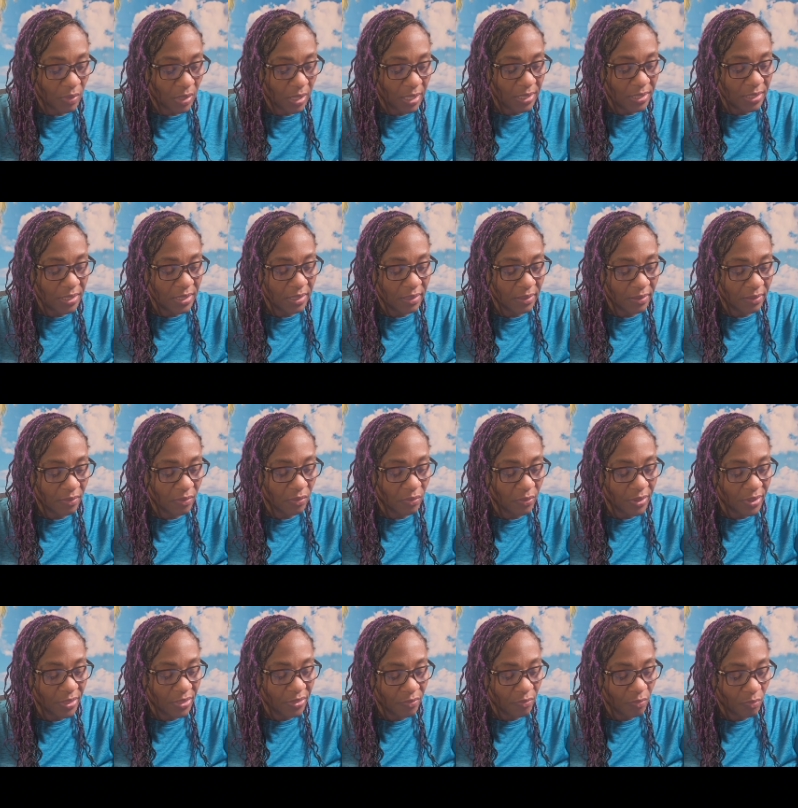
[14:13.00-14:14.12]
and they're
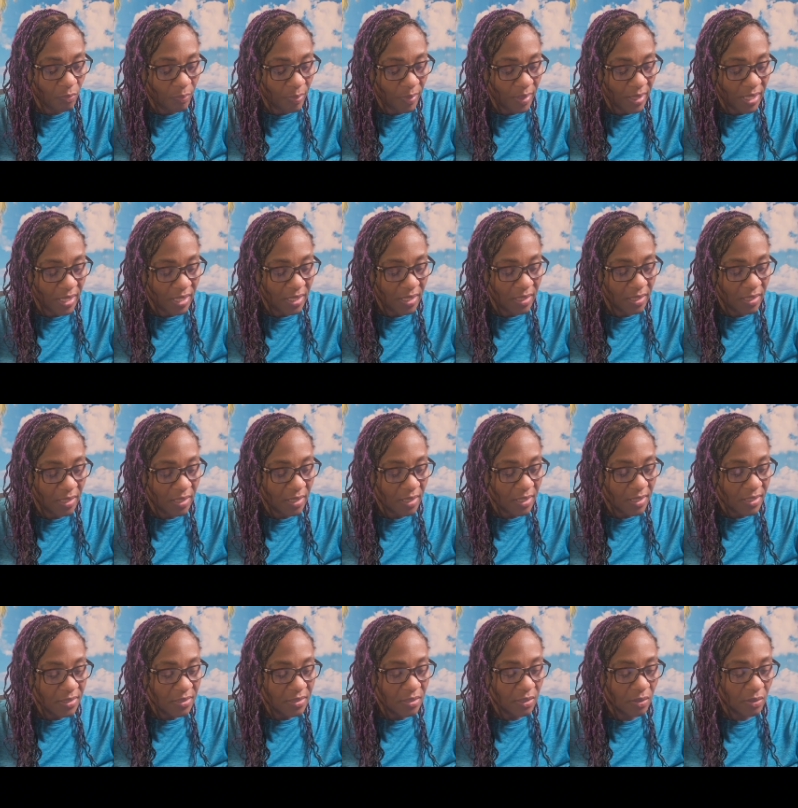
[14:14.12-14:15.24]
going through pain.
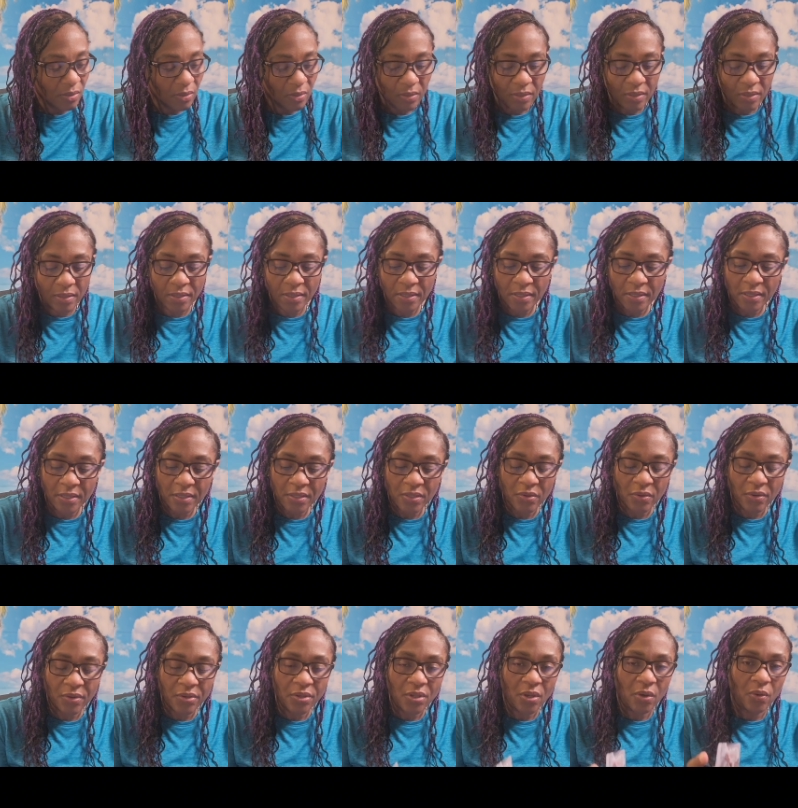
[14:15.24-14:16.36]
So
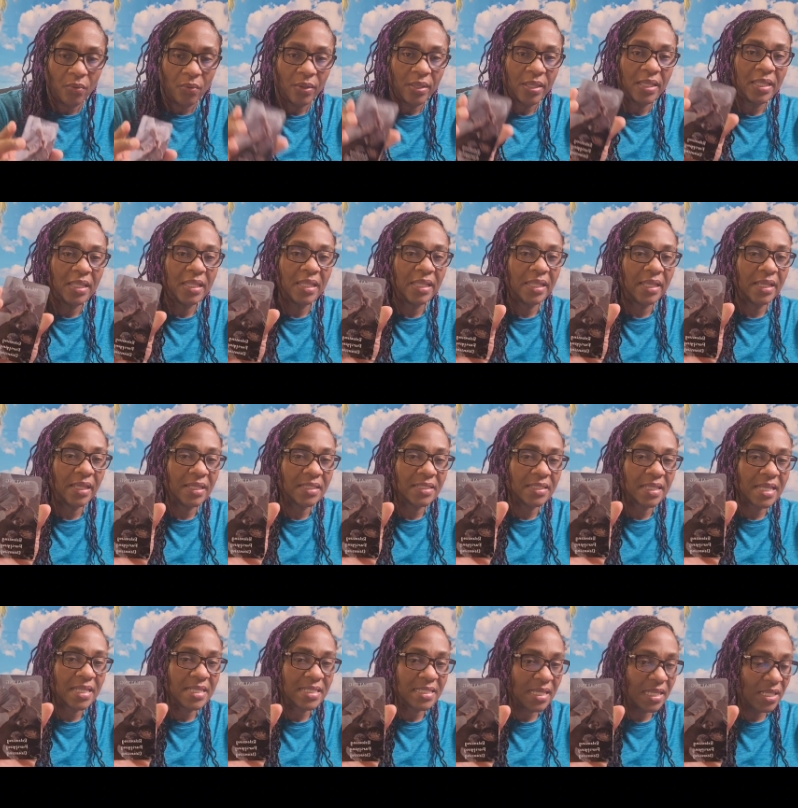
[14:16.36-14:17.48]
you're now healing.
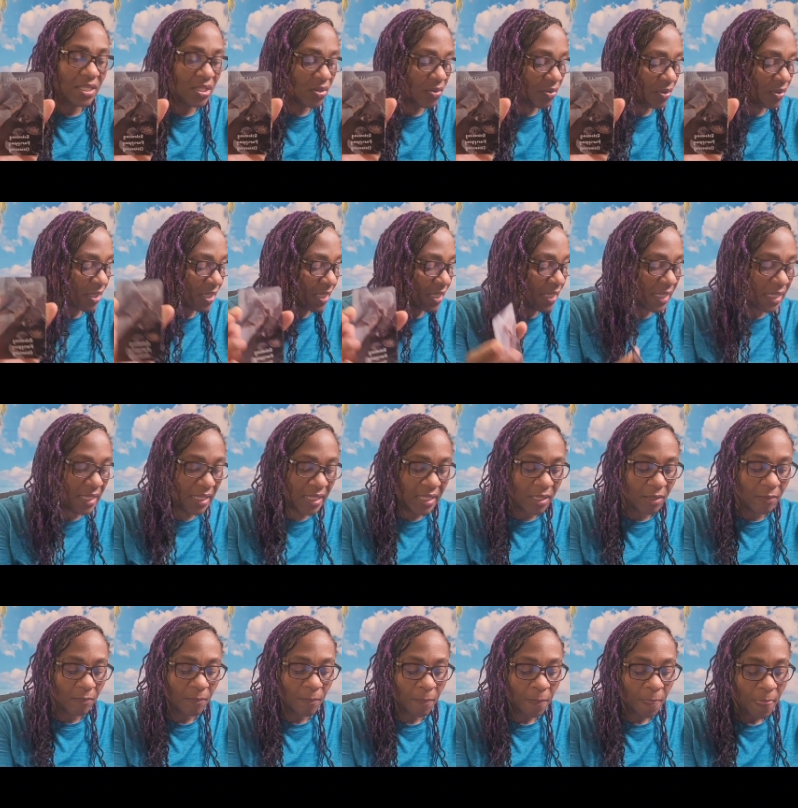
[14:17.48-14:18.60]
As I said, you're
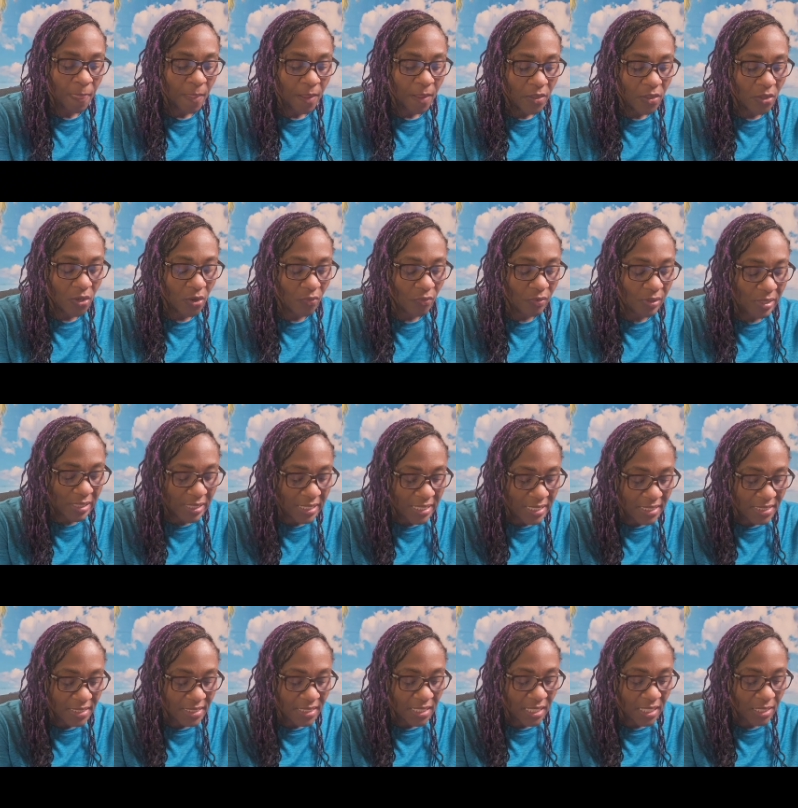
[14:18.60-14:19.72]
healing, you're
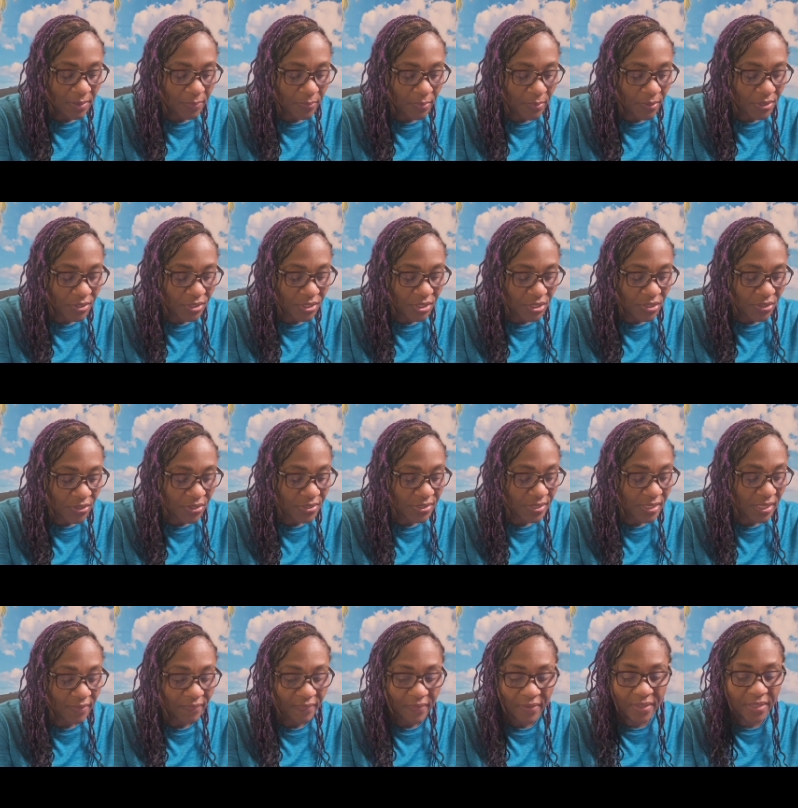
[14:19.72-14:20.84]
releasing and purging
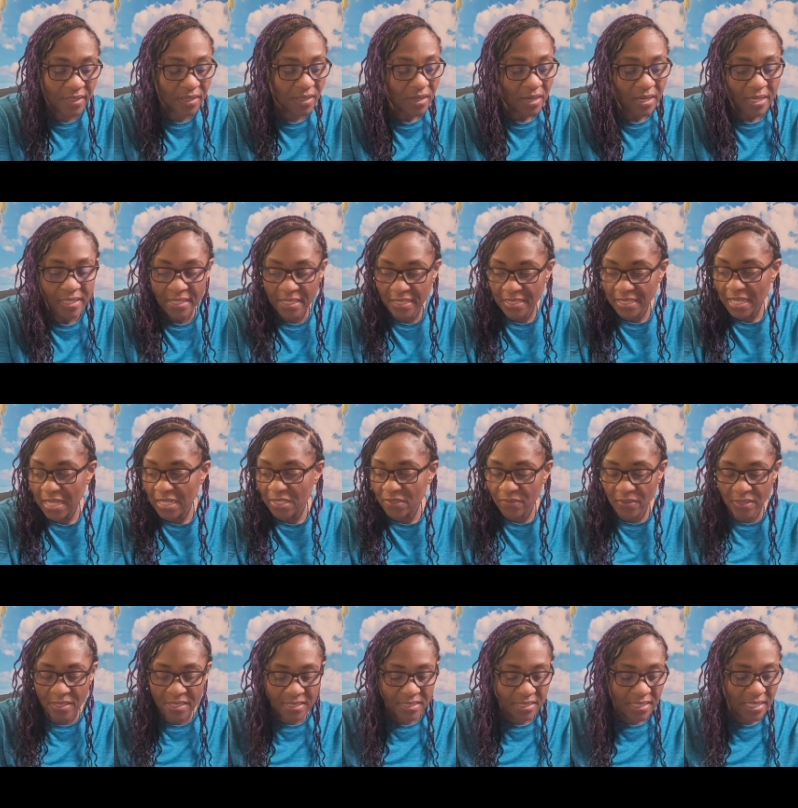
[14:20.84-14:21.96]
yourself. And the card
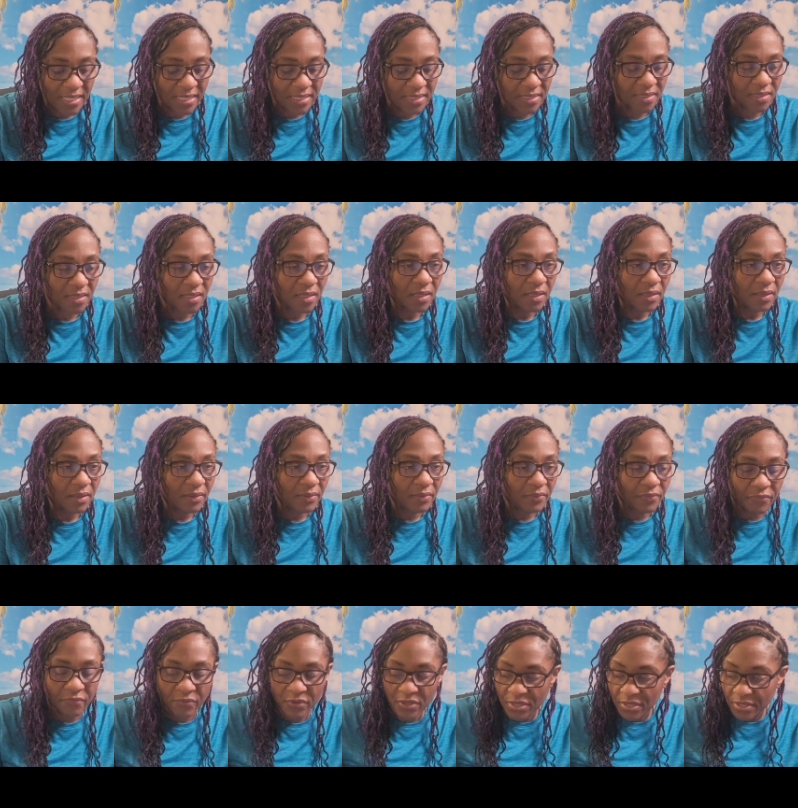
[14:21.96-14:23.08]
actually says,
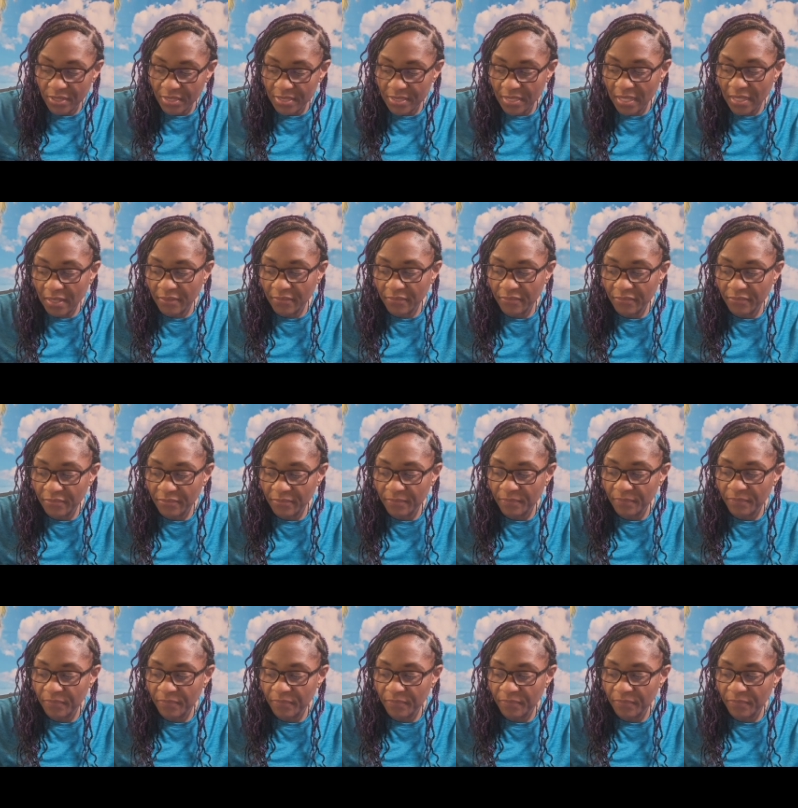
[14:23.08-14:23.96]
free yourself.